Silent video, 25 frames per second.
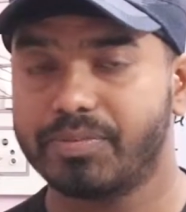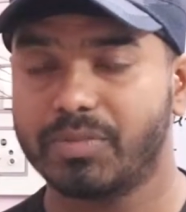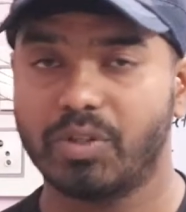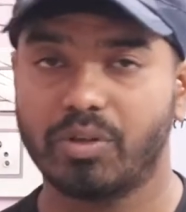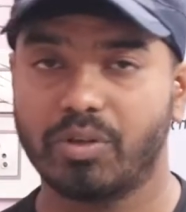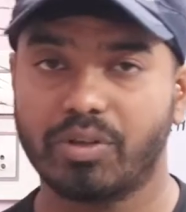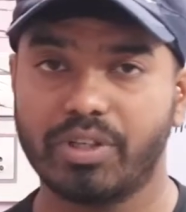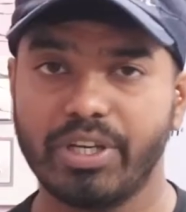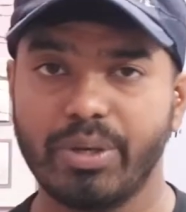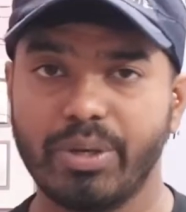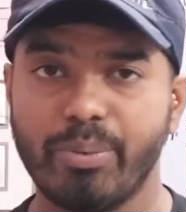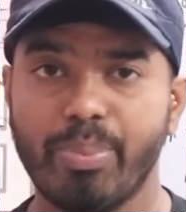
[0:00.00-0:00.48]

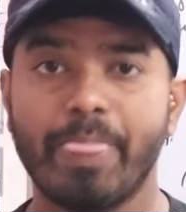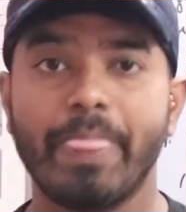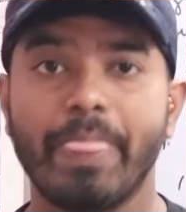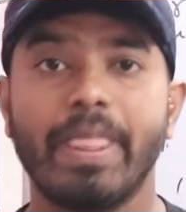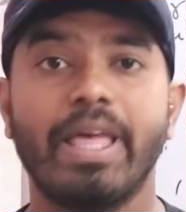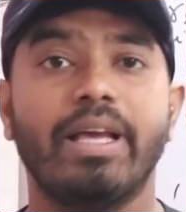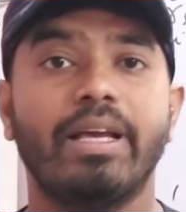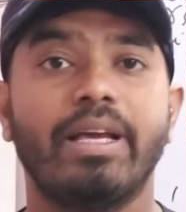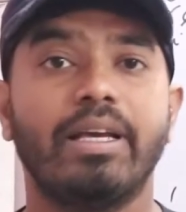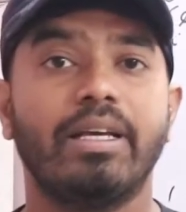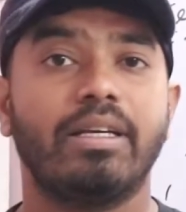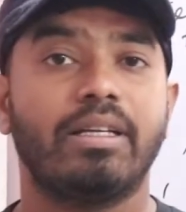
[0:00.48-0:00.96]
Okay,
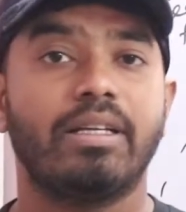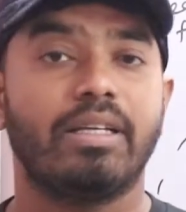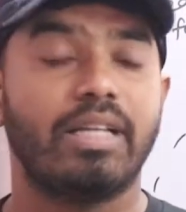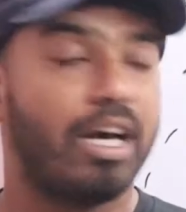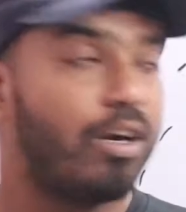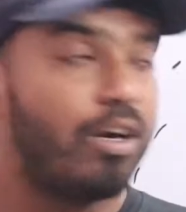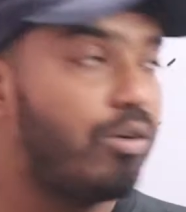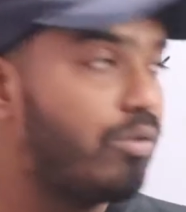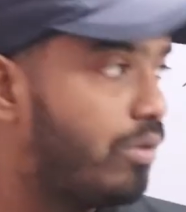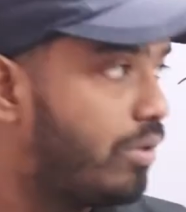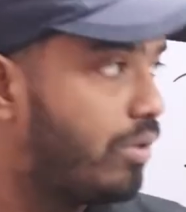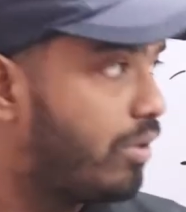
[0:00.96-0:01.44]

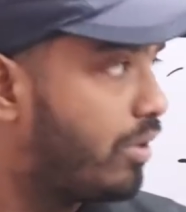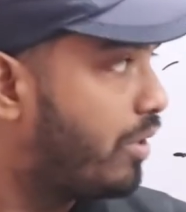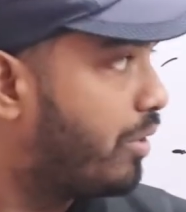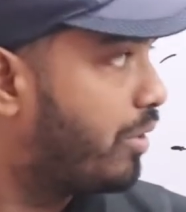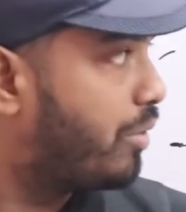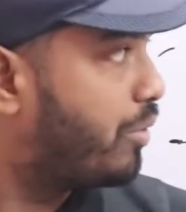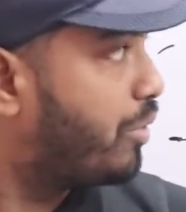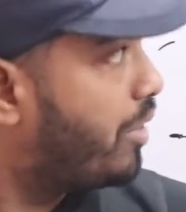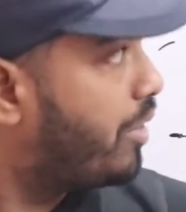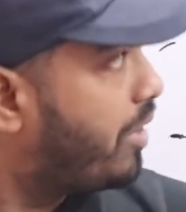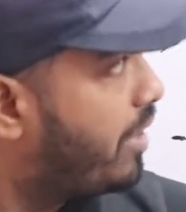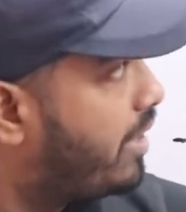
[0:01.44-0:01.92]
now
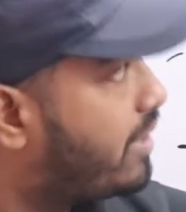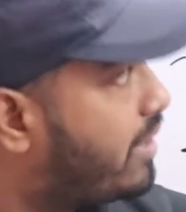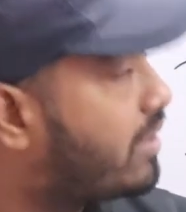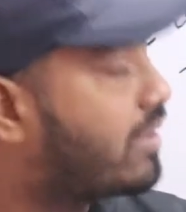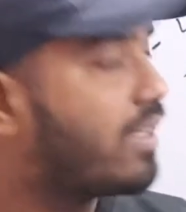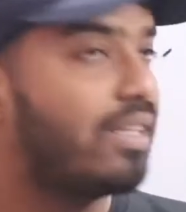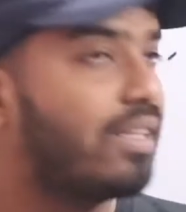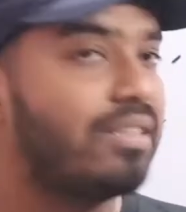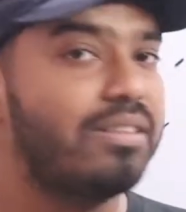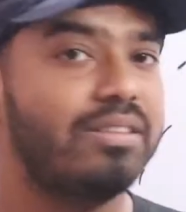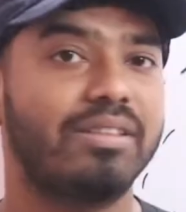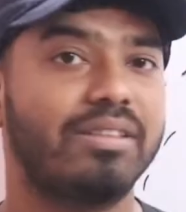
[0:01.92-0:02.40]
we will
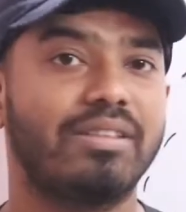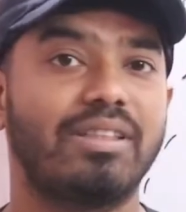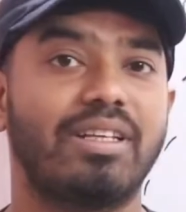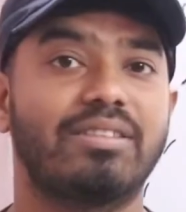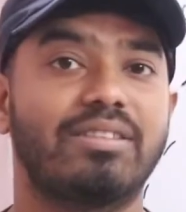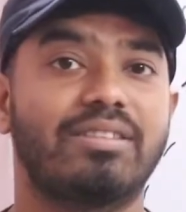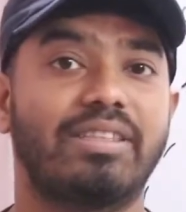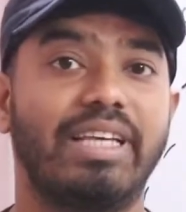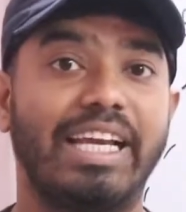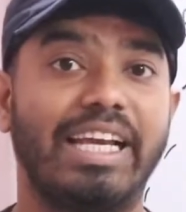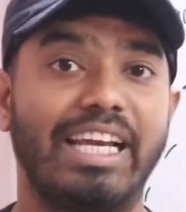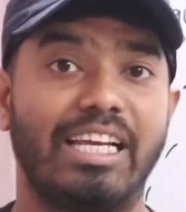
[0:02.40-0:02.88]
discuss the
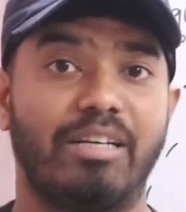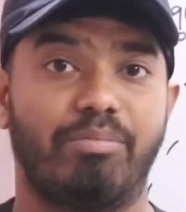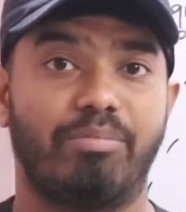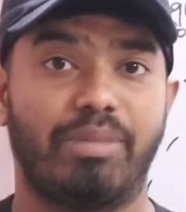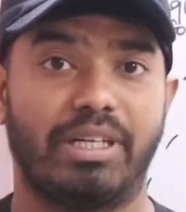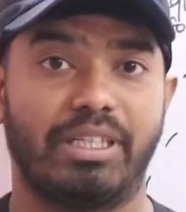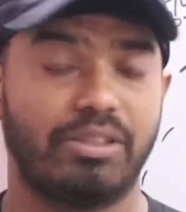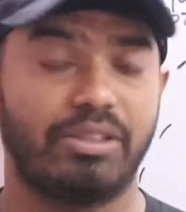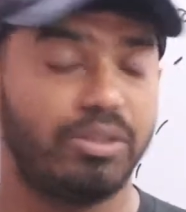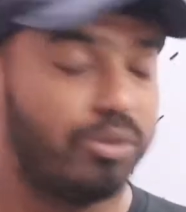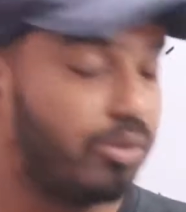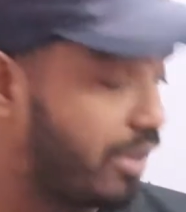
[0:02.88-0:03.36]
second
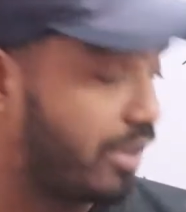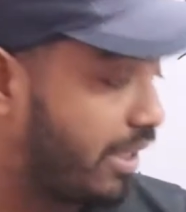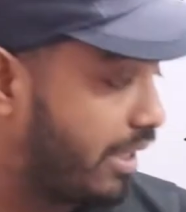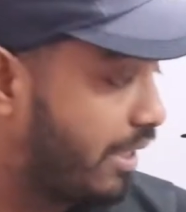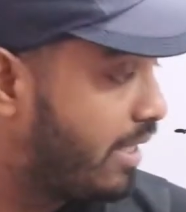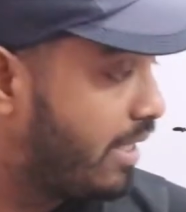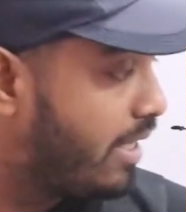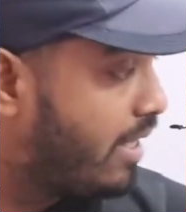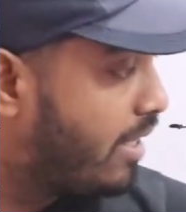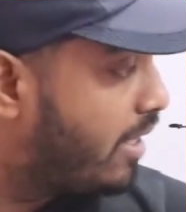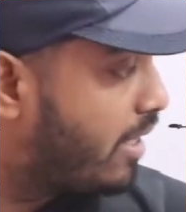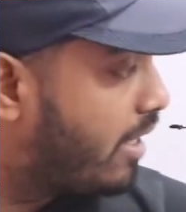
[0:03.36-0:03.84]
part. Okay,
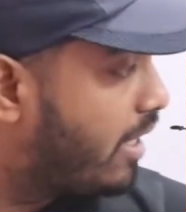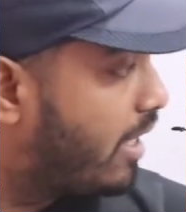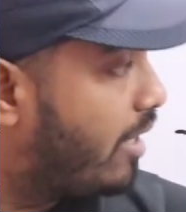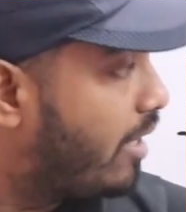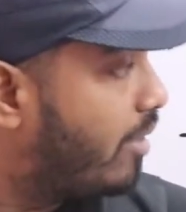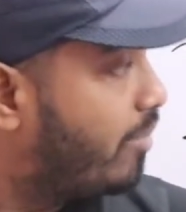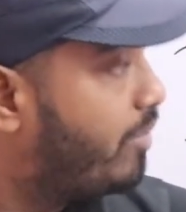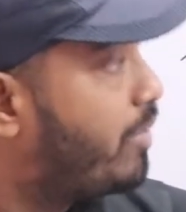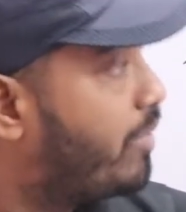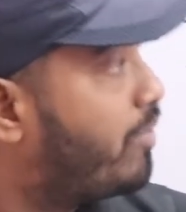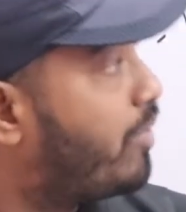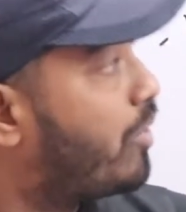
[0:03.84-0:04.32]

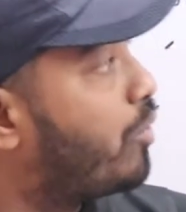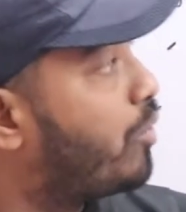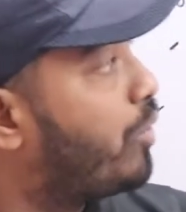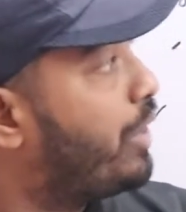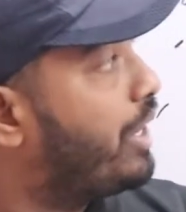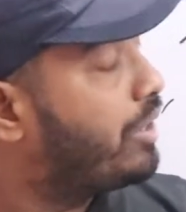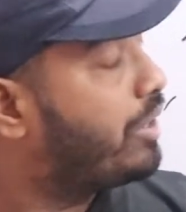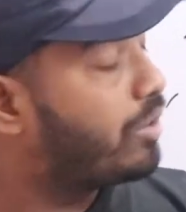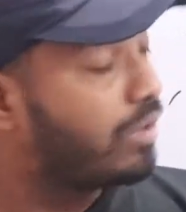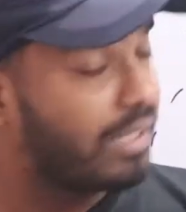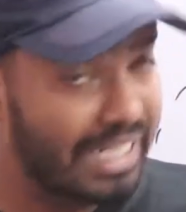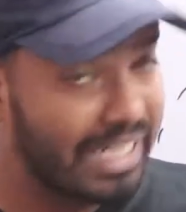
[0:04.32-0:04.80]
before
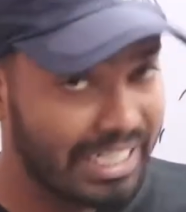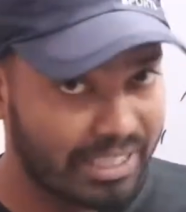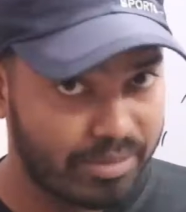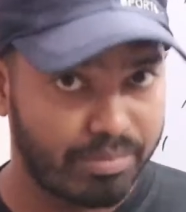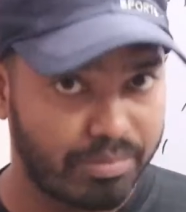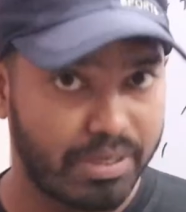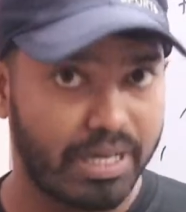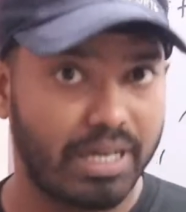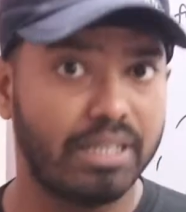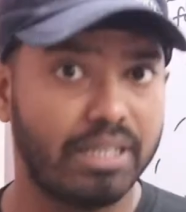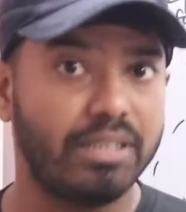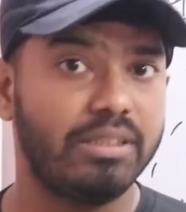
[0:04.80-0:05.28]
going to that
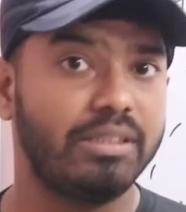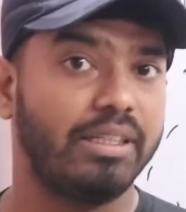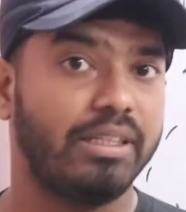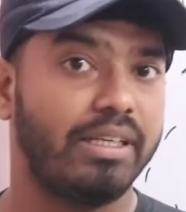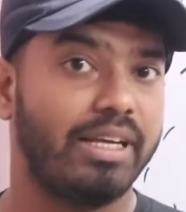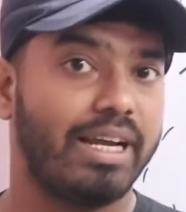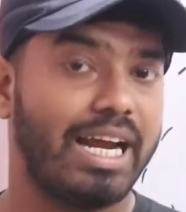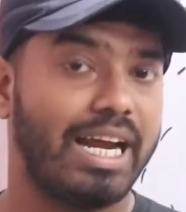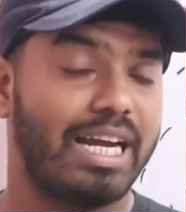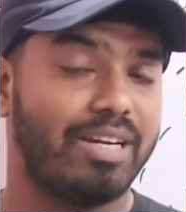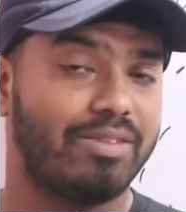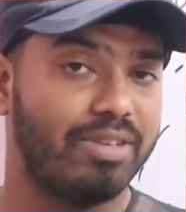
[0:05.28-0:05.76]
part,
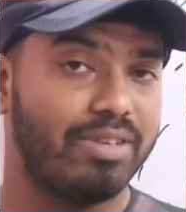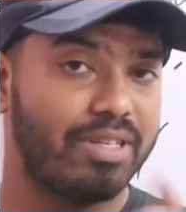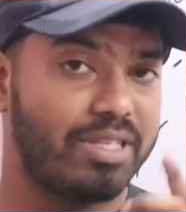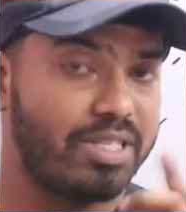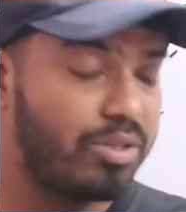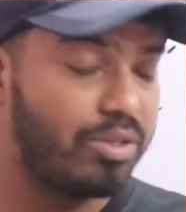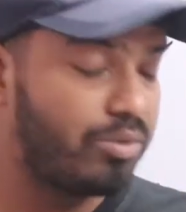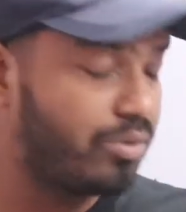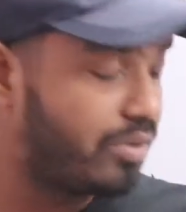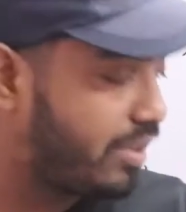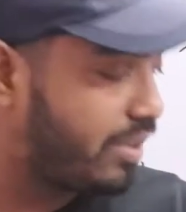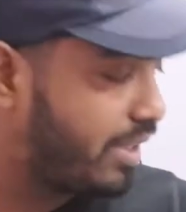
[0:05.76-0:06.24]
at first
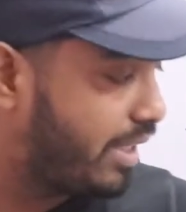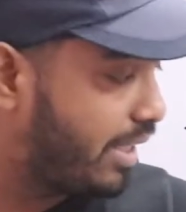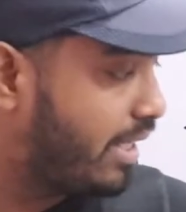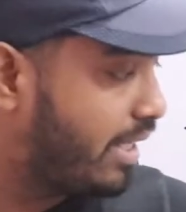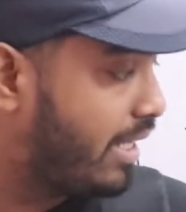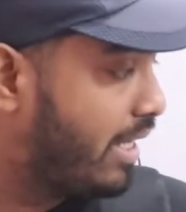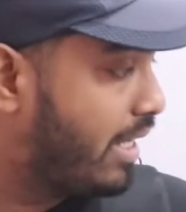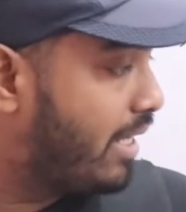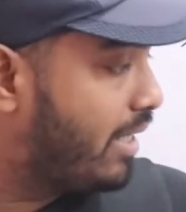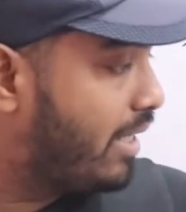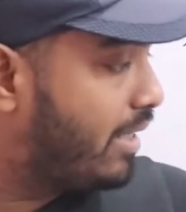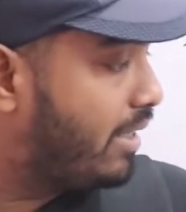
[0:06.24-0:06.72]
you see
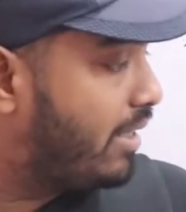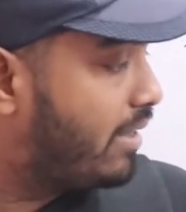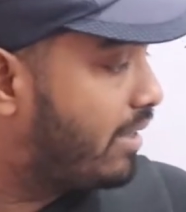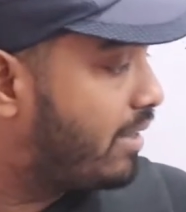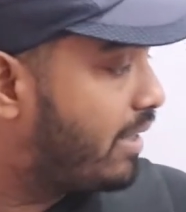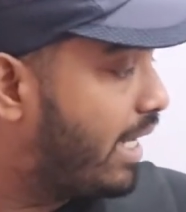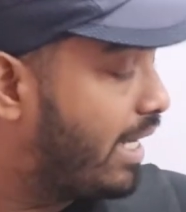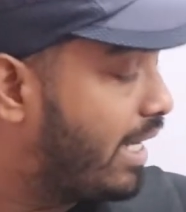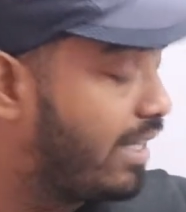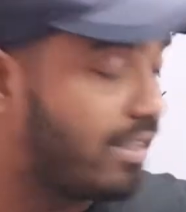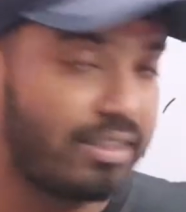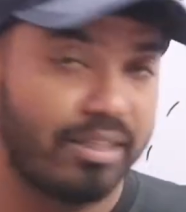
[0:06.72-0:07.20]

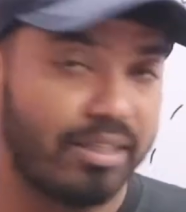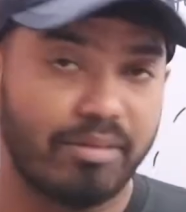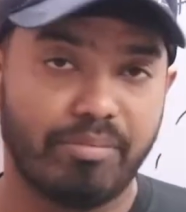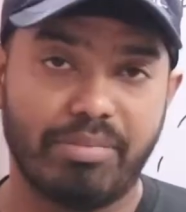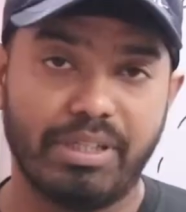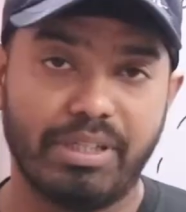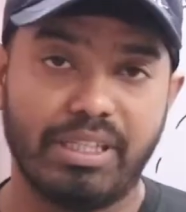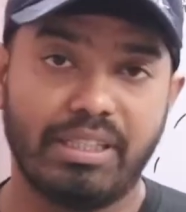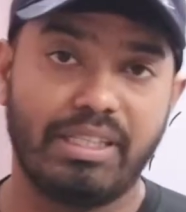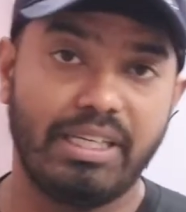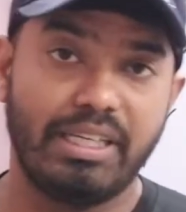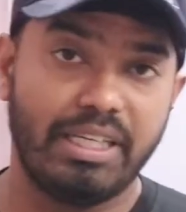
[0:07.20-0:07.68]
this
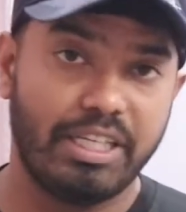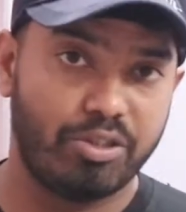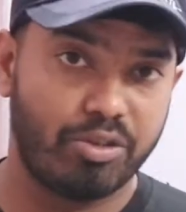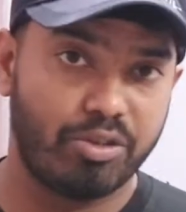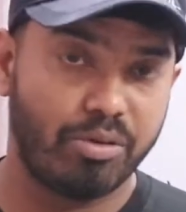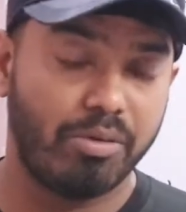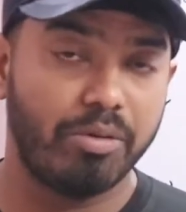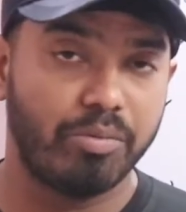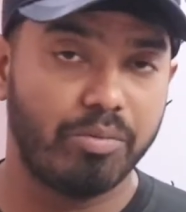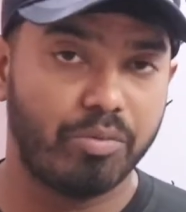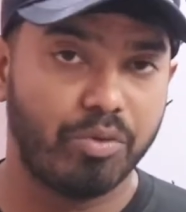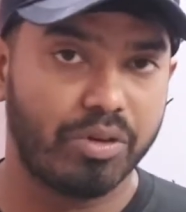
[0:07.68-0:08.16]
example, then it
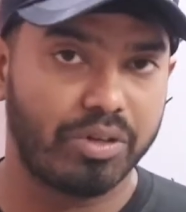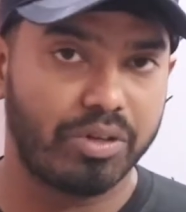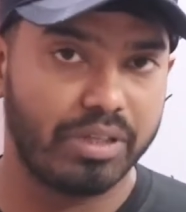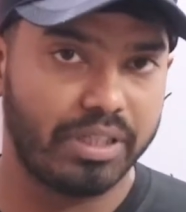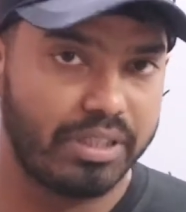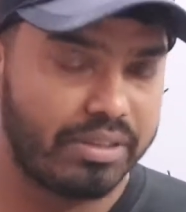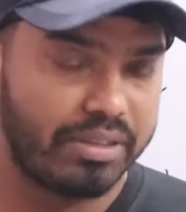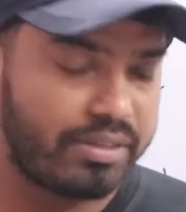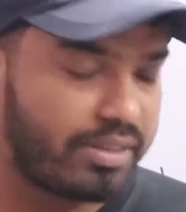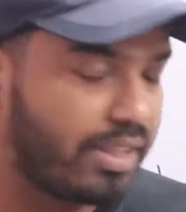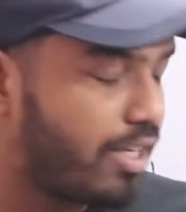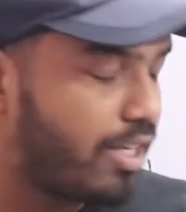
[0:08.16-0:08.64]
will be more
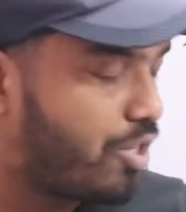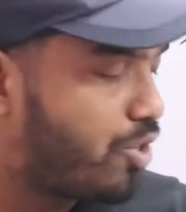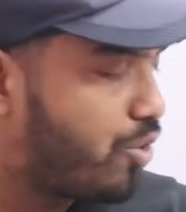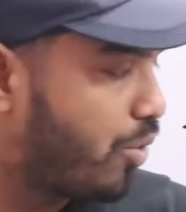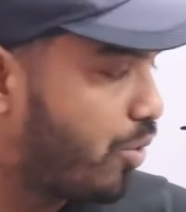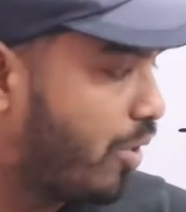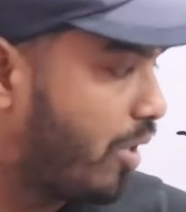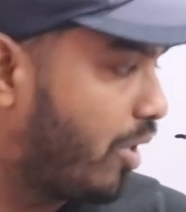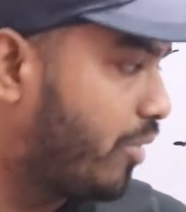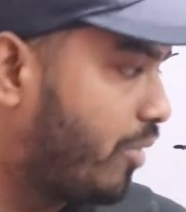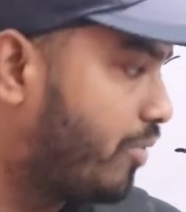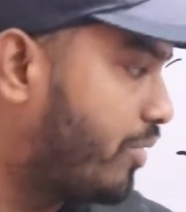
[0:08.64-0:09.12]
easier
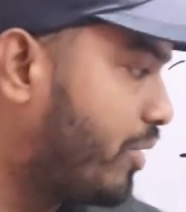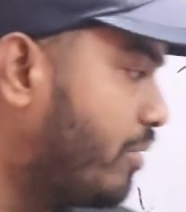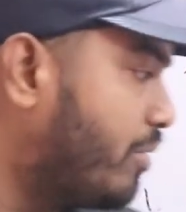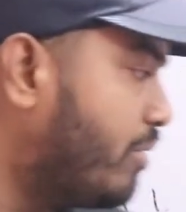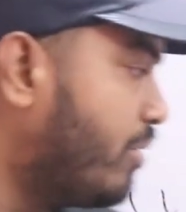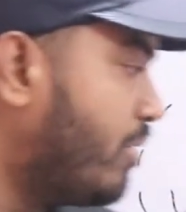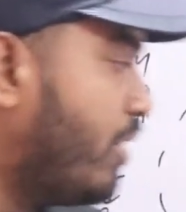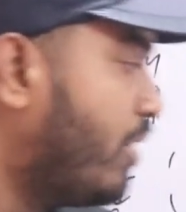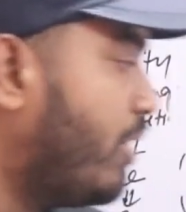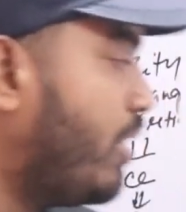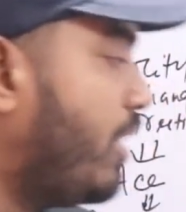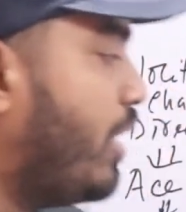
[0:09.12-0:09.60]
to all of you.